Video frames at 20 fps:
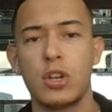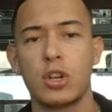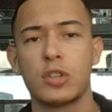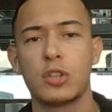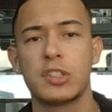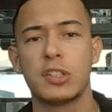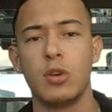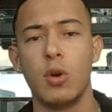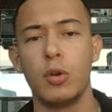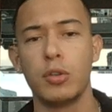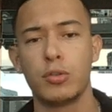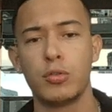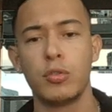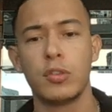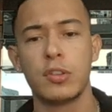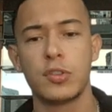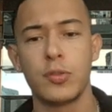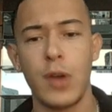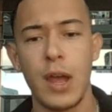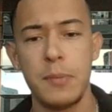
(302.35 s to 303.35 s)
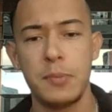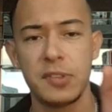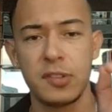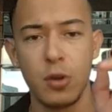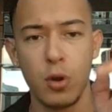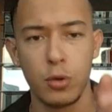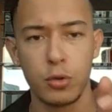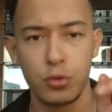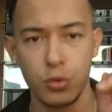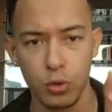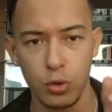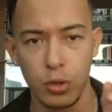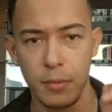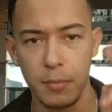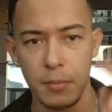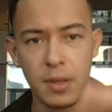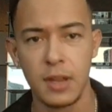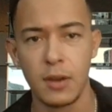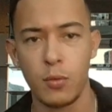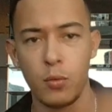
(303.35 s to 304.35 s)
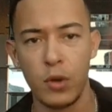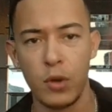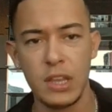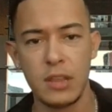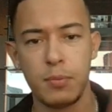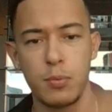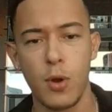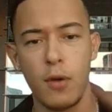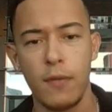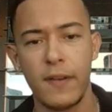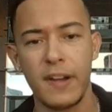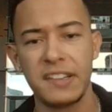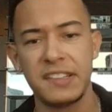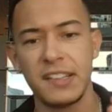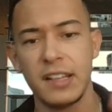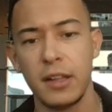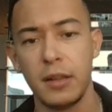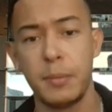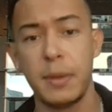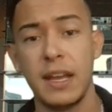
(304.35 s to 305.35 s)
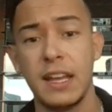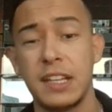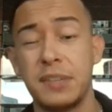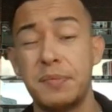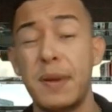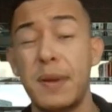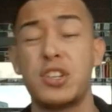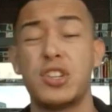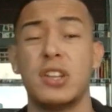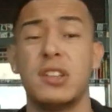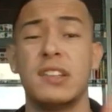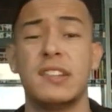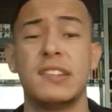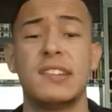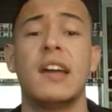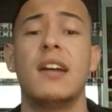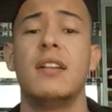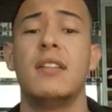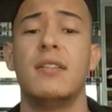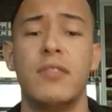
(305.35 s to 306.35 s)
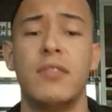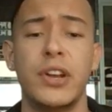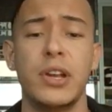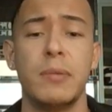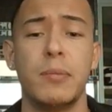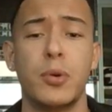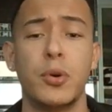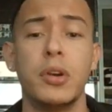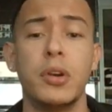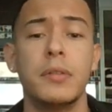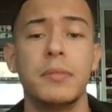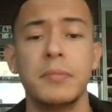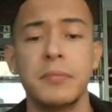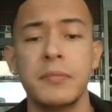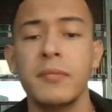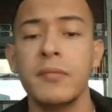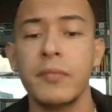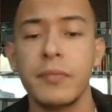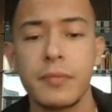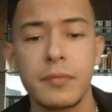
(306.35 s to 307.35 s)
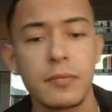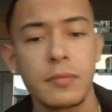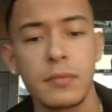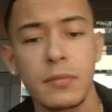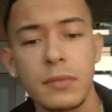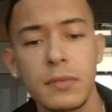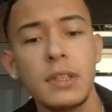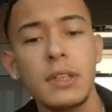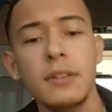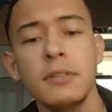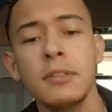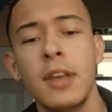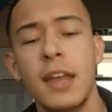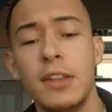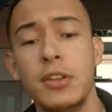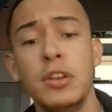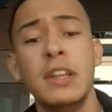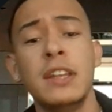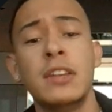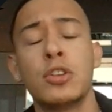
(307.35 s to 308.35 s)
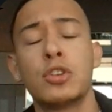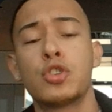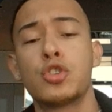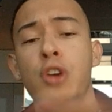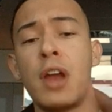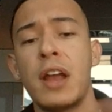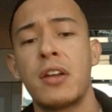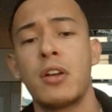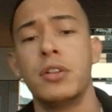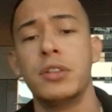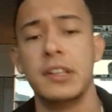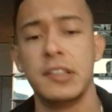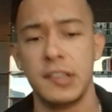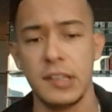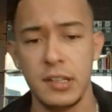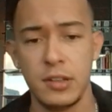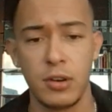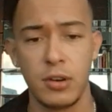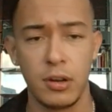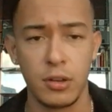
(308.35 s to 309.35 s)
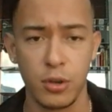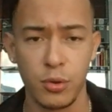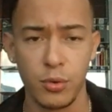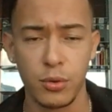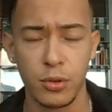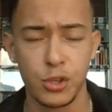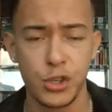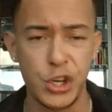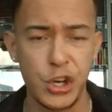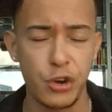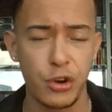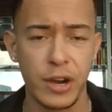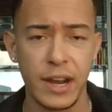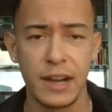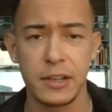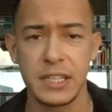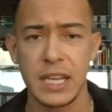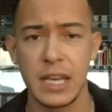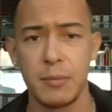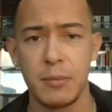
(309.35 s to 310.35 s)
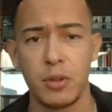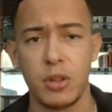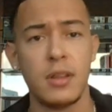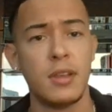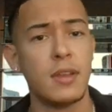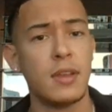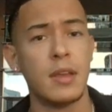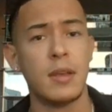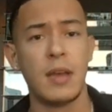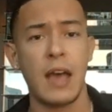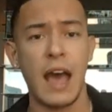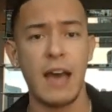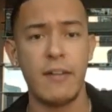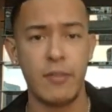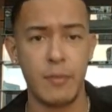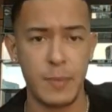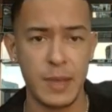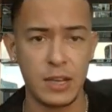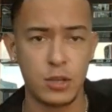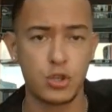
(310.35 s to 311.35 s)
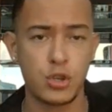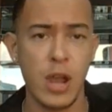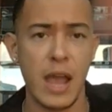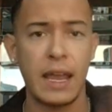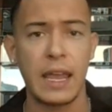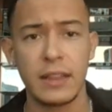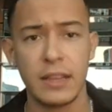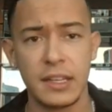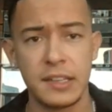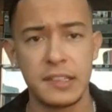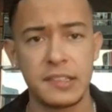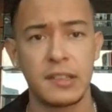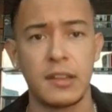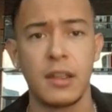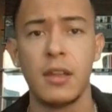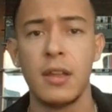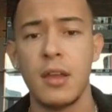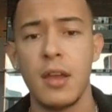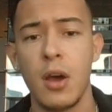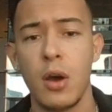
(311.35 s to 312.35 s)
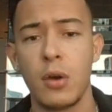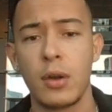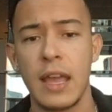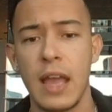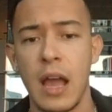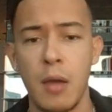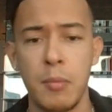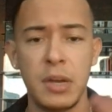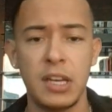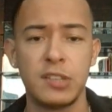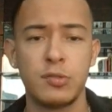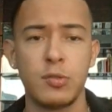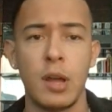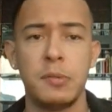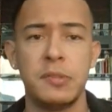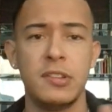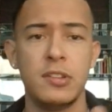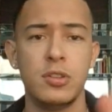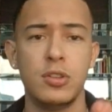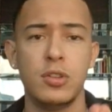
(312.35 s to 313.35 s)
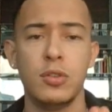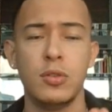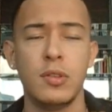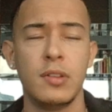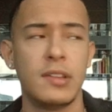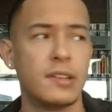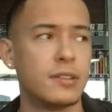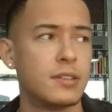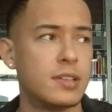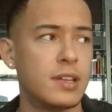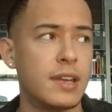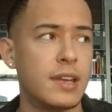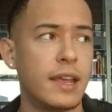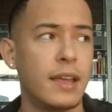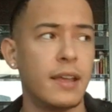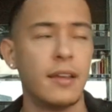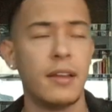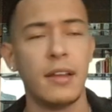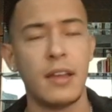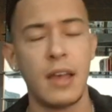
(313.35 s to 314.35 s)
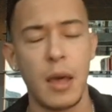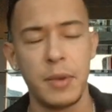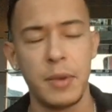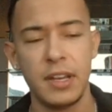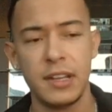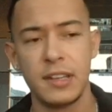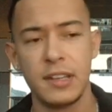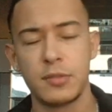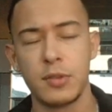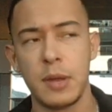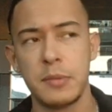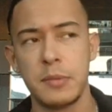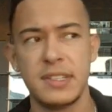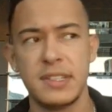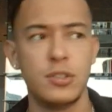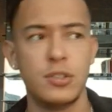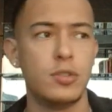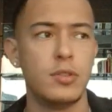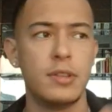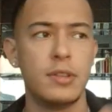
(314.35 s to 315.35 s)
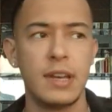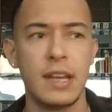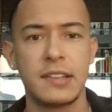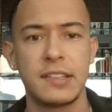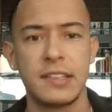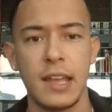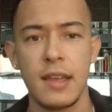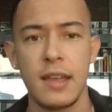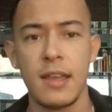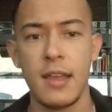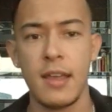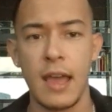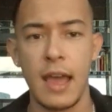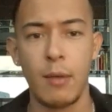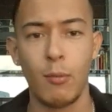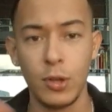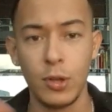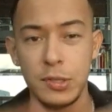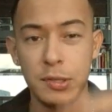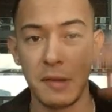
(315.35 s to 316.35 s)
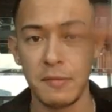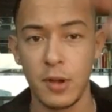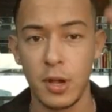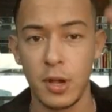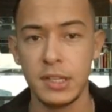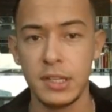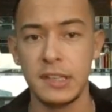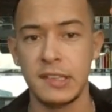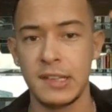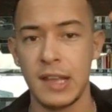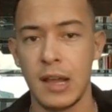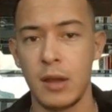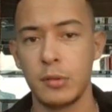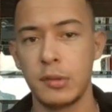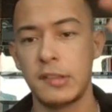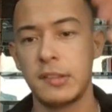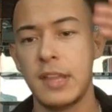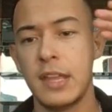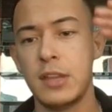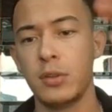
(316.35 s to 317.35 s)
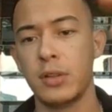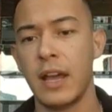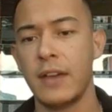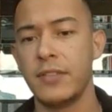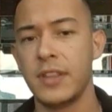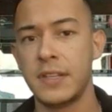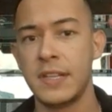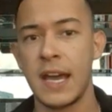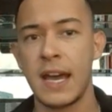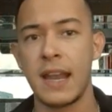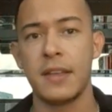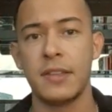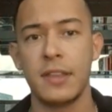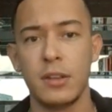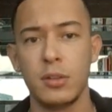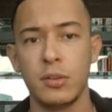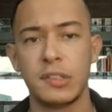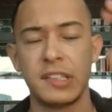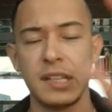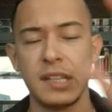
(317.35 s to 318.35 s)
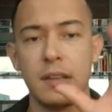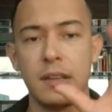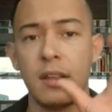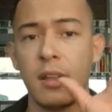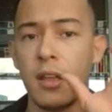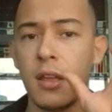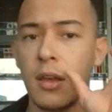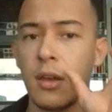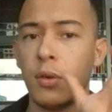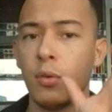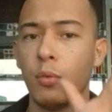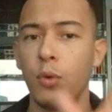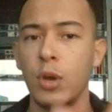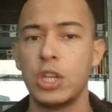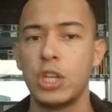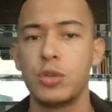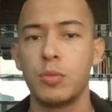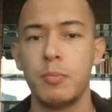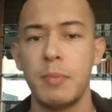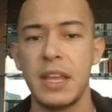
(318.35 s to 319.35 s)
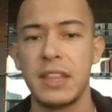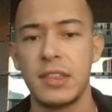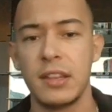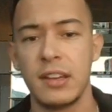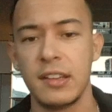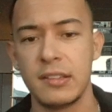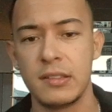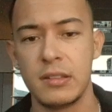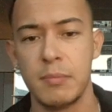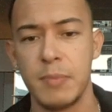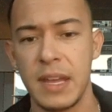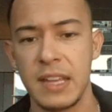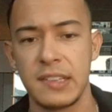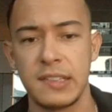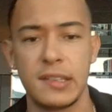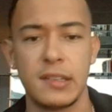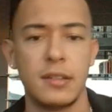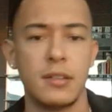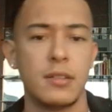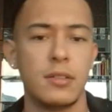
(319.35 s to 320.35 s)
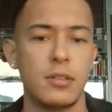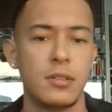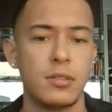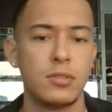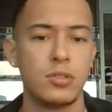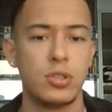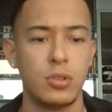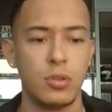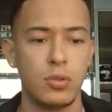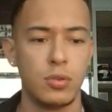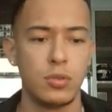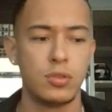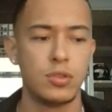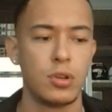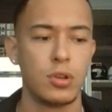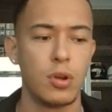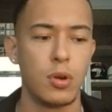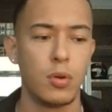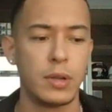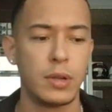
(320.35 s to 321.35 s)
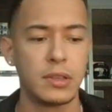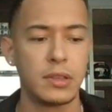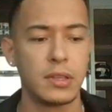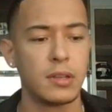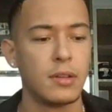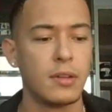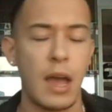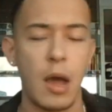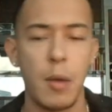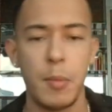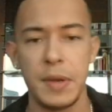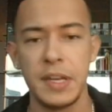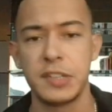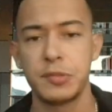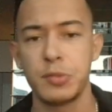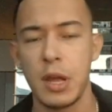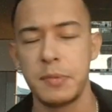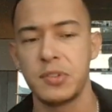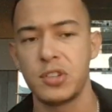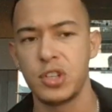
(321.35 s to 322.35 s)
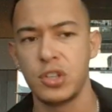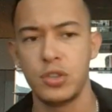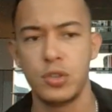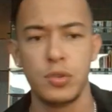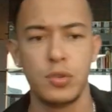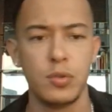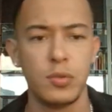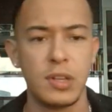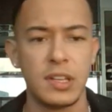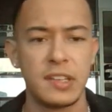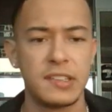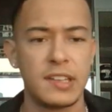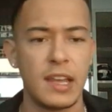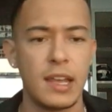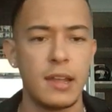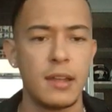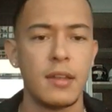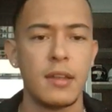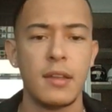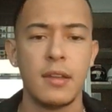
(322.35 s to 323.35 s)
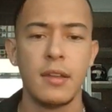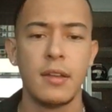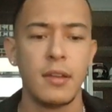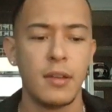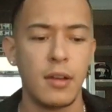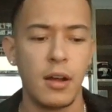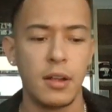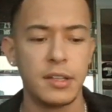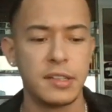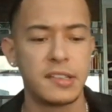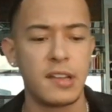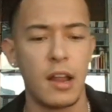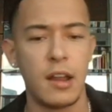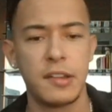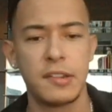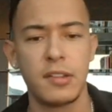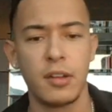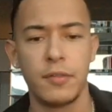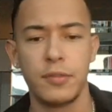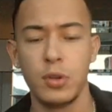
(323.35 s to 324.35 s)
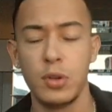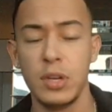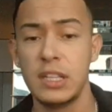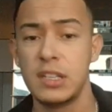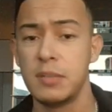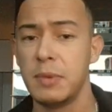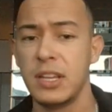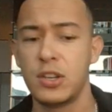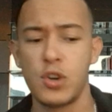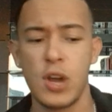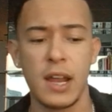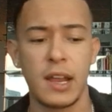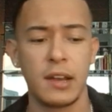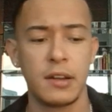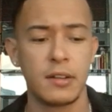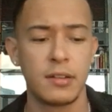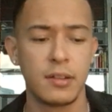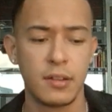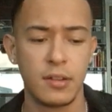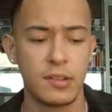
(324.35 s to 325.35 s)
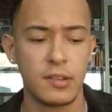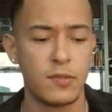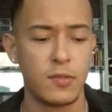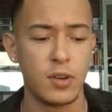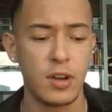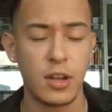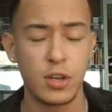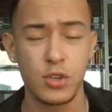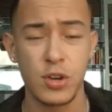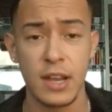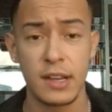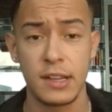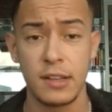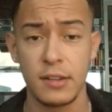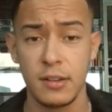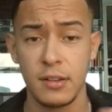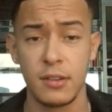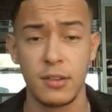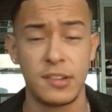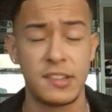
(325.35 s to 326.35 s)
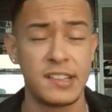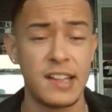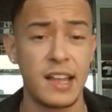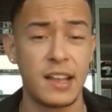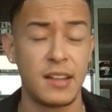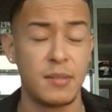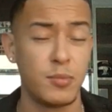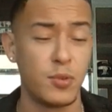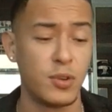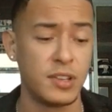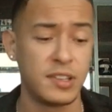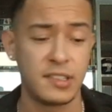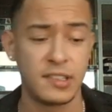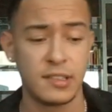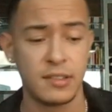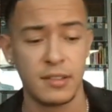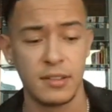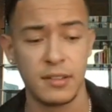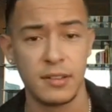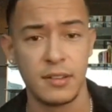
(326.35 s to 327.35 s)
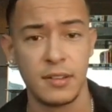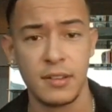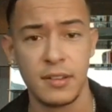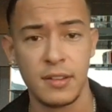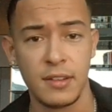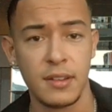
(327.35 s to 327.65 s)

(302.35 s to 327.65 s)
When you're going through the swipes, go through them, read the profiles a little bit, especially at the start. Very important. And you need to track all this, either on Google Sheet or Airtable. Have a big tracking list. Okay, how many swipes did you do today? How many swipes did you do the next day? And once you have all these accounts, then you'll have the data. Then you'll see which method is the best to go with. How many swipes did you do this day? All this kind of stuff. You need to be tracking, because if you're not tracking, you're slacking, boys.